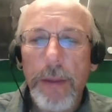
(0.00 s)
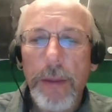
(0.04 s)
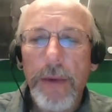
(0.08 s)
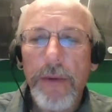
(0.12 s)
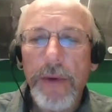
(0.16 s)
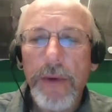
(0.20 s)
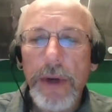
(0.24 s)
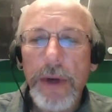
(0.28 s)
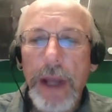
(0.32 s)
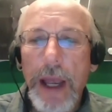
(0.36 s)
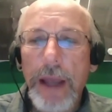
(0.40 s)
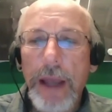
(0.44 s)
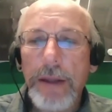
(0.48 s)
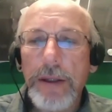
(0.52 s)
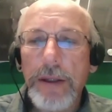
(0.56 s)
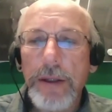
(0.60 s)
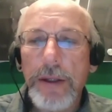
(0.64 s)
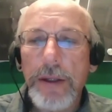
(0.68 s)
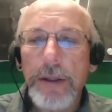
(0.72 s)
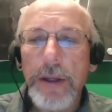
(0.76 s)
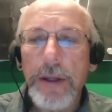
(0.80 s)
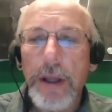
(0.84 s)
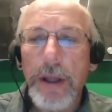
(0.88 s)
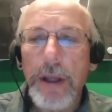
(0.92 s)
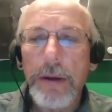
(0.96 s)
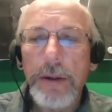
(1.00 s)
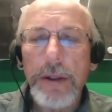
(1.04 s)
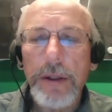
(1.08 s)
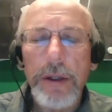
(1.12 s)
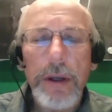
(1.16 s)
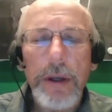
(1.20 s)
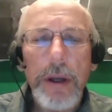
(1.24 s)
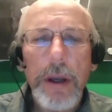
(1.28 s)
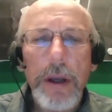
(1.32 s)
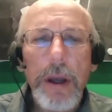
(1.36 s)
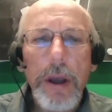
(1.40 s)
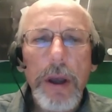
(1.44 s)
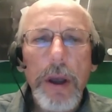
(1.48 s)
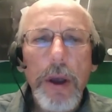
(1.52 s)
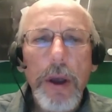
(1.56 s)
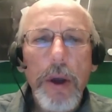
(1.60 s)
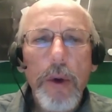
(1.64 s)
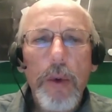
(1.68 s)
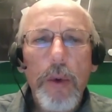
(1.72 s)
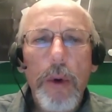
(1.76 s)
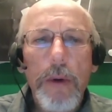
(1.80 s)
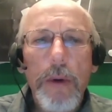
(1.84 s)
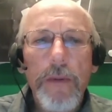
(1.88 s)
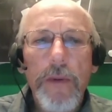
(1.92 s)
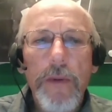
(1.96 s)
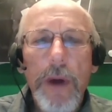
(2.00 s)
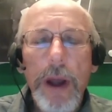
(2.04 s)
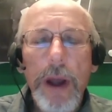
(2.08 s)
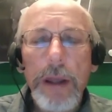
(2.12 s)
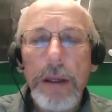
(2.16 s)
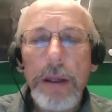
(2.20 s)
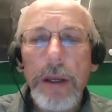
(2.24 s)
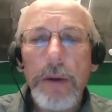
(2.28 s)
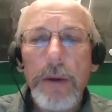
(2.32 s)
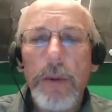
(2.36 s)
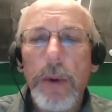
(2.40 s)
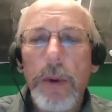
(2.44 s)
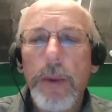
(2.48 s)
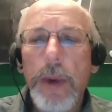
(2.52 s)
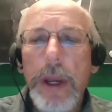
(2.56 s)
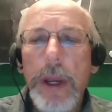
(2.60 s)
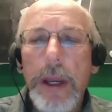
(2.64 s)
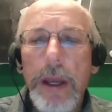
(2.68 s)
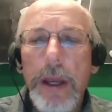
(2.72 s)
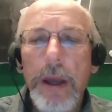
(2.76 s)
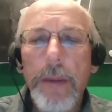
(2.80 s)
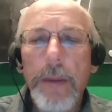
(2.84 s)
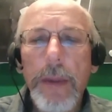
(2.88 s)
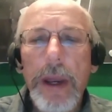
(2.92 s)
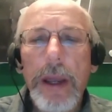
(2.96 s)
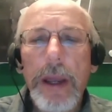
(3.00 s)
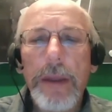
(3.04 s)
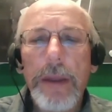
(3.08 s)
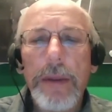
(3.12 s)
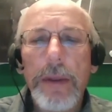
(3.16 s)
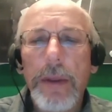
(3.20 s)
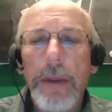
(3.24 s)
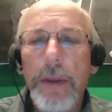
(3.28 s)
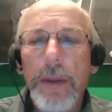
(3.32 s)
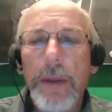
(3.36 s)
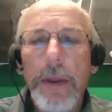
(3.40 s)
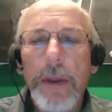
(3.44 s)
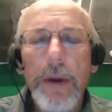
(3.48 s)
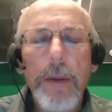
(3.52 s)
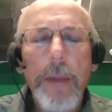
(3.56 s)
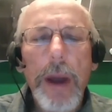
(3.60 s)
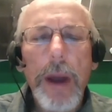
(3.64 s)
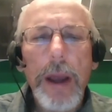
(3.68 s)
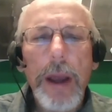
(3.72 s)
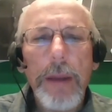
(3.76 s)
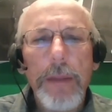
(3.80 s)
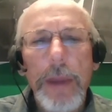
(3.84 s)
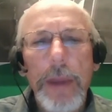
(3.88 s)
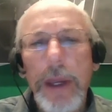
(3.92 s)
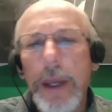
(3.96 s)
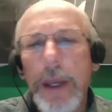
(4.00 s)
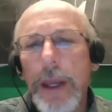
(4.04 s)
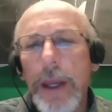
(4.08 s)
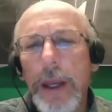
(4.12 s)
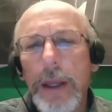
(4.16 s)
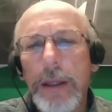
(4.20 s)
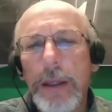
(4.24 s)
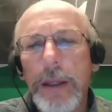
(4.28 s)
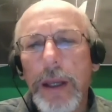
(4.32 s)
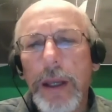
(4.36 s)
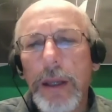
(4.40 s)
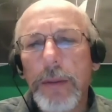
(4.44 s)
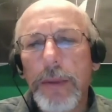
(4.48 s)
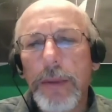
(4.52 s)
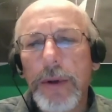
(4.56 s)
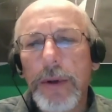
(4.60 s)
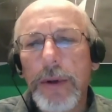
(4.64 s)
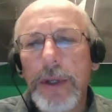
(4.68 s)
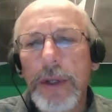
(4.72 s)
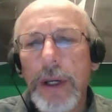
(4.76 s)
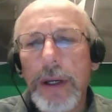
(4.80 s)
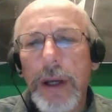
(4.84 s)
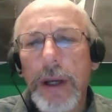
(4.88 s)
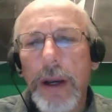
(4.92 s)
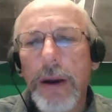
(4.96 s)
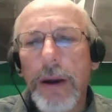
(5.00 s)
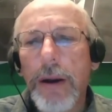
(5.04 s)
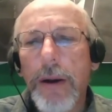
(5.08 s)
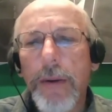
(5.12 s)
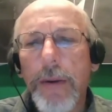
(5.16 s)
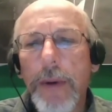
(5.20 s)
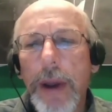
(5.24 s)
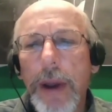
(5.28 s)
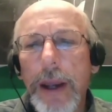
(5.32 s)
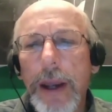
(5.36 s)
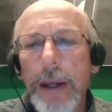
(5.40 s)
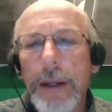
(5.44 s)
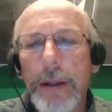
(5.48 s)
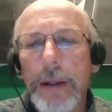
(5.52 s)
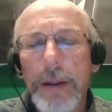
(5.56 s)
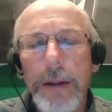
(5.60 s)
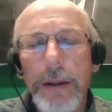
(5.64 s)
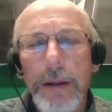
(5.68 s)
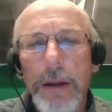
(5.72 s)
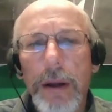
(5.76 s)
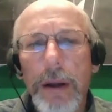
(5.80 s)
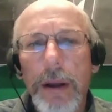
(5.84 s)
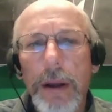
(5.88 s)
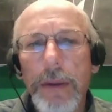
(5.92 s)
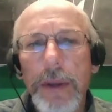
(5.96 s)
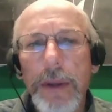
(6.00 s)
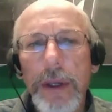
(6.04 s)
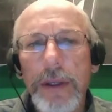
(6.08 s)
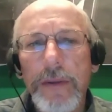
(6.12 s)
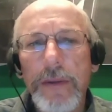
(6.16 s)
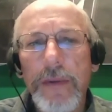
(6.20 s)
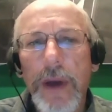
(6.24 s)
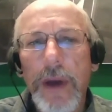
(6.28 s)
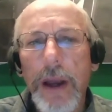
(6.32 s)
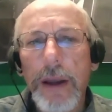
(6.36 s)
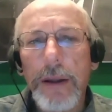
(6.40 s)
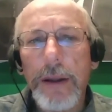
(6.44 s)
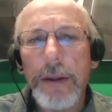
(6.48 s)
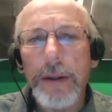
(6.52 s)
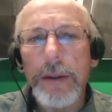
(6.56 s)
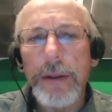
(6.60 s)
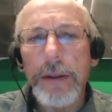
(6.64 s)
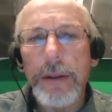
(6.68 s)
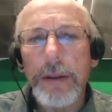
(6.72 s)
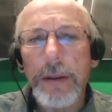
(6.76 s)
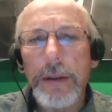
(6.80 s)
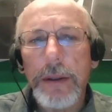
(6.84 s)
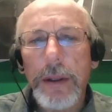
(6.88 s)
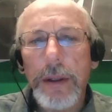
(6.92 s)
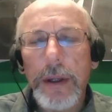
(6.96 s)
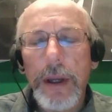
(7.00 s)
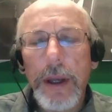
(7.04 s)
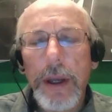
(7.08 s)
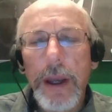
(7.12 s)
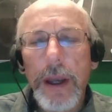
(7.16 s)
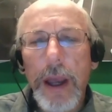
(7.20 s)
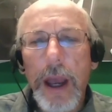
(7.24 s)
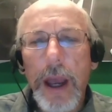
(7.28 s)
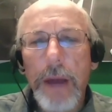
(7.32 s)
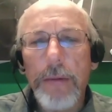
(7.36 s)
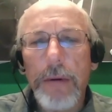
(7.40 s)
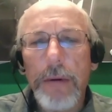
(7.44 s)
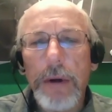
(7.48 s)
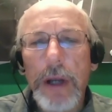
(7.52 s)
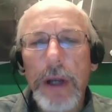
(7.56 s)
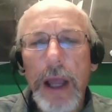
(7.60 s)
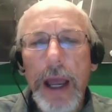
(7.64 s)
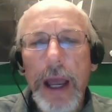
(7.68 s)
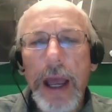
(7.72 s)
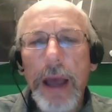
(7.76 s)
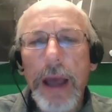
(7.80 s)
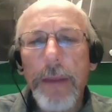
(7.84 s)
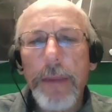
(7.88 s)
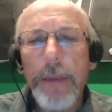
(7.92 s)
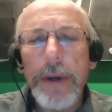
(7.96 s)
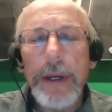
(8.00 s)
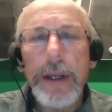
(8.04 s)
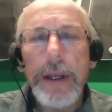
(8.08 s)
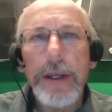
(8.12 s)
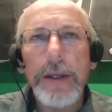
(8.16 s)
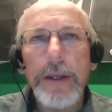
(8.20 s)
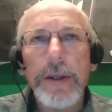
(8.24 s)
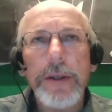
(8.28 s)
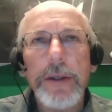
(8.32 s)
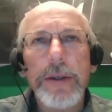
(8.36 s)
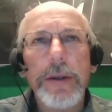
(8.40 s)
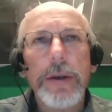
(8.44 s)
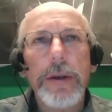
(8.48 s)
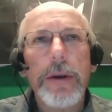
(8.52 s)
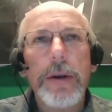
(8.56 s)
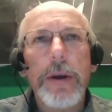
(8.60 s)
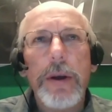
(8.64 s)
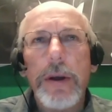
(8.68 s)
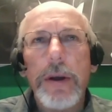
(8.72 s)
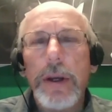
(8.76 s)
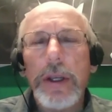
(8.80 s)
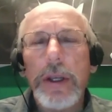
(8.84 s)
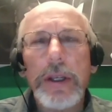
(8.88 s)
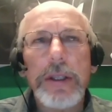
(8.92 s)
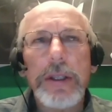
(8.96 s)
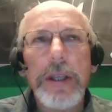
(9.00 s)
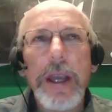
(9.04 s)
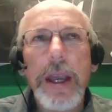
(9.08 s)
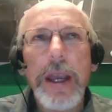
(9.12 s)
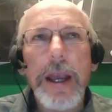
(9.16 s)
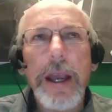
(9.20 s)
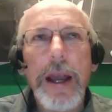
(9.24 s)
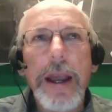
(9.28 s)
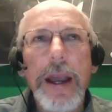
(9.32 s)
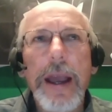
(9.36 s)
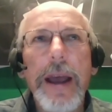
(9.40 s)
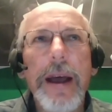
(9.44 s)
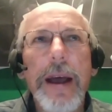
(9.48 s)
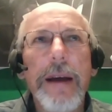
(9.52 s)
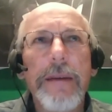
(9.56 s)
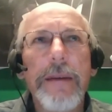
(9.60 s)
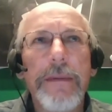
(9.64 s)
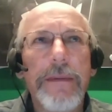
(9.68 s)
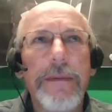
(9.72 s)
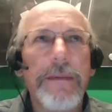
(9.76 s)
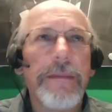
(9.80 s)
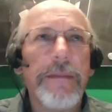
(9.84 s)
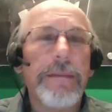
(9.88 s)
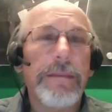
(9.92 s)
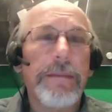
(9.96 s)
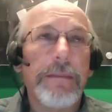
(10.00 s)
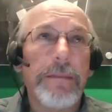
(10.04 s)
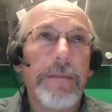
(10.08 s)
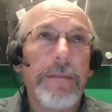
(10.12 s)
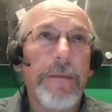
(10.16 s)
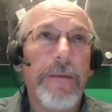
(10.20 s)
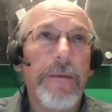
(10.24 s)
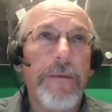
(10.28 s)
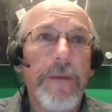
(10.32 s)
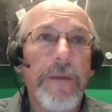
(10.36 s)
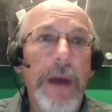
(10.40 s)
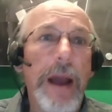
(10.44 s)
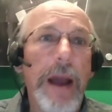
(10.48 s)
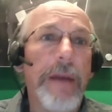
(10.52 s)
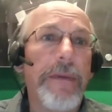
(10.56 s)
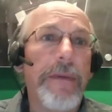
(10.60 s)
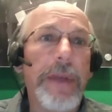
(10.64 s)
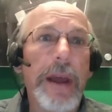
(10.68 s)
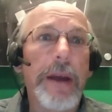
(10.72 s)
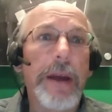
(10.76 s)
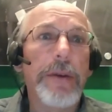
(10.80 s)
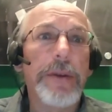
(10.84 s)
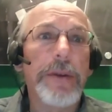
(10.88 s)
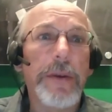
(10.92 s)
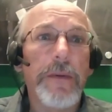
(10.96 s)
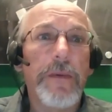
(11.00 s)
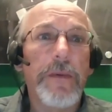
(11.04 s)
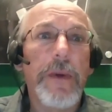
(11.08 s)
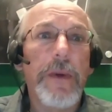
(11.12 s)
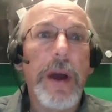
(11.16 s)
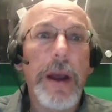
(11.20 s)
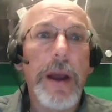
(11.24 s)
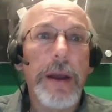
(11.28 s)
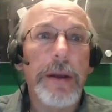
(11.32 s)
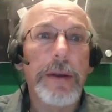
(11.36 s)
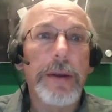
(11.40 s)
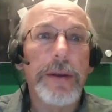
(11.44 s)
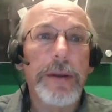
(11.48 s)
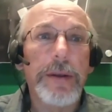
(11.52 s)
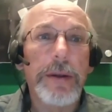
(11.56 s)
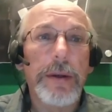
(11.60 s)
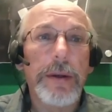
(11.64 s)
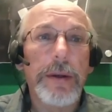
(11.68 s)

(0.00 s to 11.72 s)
DAS installers, we're finding when we come in, there might be a 10% error rate on these files. And what will happen is, say I have 5,000 files.